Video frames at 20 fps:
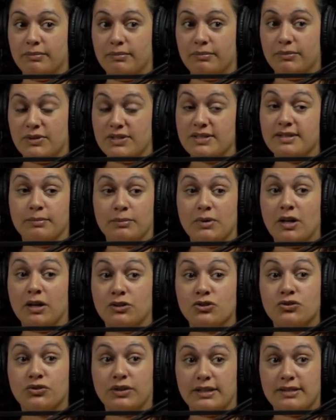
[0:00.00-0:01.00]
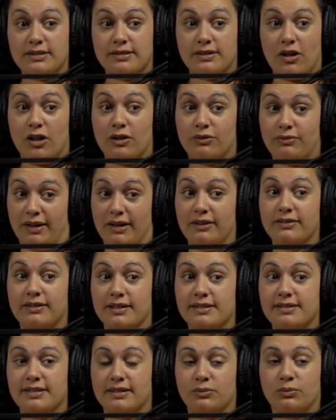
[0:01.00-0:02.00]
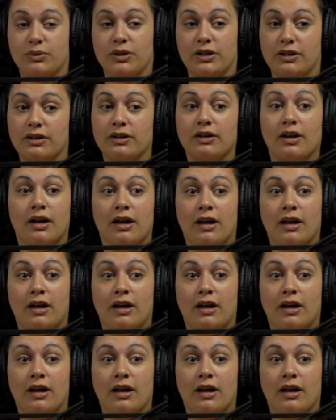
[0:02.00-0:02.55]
Muslim countries all around us, and we're